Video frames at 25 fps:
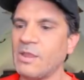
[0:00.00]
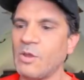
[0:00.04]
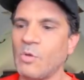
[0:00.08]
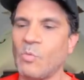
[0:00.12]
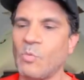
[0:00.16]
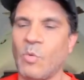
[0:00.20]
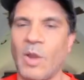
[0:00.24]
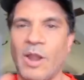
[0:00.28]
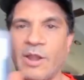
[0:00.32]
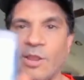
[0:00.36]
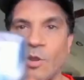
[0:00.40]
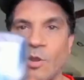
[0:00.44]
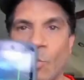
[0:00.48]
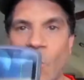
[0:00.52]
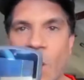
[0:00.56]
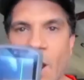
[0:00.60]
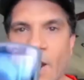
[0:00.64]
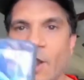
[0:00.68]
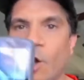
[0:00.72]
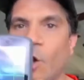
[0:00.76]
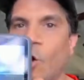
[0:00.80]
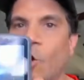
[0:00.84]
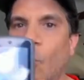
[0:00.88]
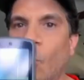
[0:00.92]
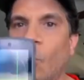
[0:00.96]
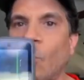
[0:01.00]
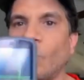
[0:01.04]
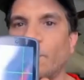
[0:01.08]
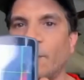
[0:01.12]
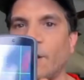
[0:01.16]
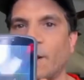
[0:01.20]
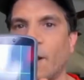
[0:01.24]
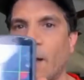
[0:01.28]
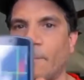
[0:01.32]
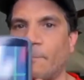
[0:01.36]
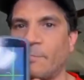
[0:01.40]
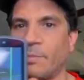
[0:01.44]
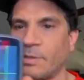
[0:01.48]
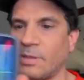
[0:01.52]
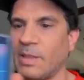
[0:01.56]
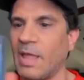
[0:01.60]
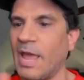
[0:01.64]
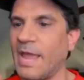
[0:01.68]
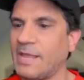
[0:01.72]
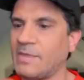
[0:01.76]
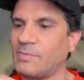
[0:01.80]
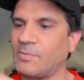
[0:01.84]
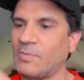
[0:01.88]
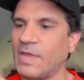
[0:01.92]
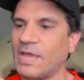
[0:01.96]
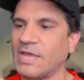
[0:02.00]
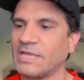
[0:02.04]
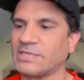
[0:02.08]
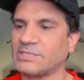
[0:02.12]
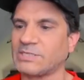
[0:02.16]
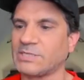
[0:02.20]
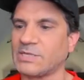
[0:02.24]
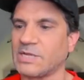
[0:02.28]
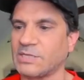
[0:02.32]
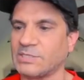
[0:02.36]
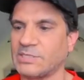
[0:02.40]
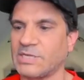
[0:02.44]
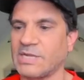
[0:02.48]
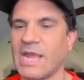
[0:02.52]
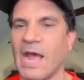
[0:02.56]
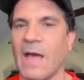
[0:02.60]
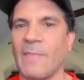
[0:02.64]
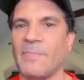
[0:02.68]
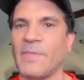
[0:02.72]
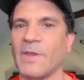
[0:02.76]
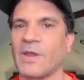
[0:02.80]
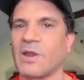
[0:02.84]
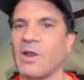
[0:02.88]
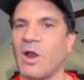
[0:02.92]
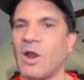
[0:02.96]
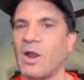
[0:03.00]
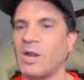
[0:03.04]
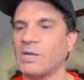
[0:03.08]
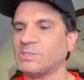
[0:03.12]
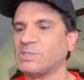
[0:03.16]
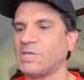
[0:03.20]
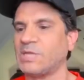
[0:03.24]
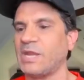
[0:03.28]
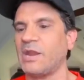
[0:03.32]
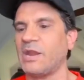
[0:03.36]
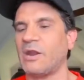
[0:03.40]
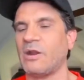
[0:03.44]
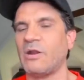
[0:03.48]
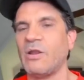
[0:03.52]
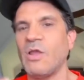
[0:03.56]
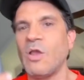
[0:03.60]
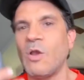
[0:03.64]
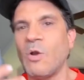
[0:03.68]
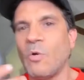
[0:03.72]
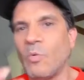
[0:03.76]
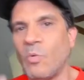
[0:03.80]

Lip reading: Where you want to hold it up like this because you got the cards here.